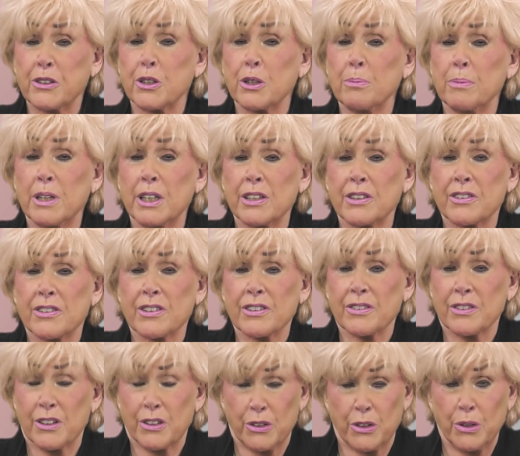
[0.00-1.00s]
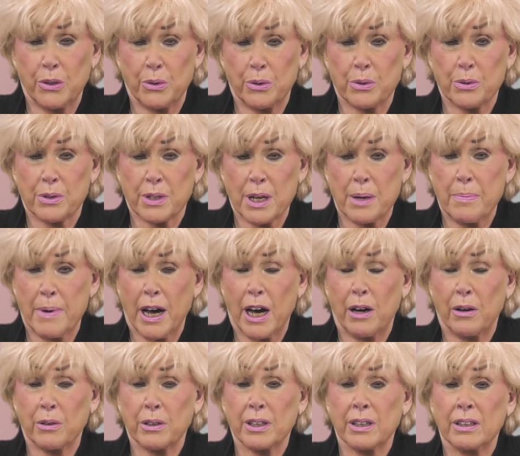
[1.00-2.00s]
so much on the news
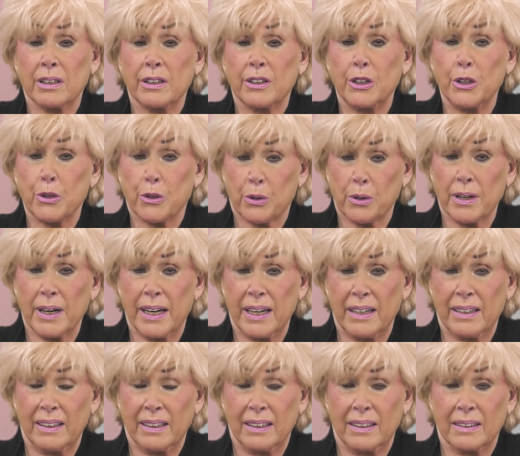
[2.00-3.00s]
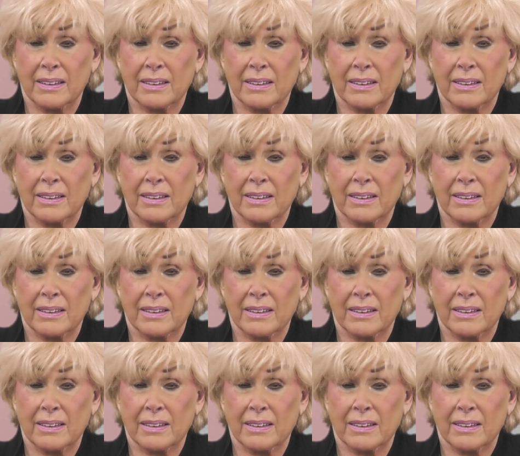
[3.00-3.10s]
about Ukraine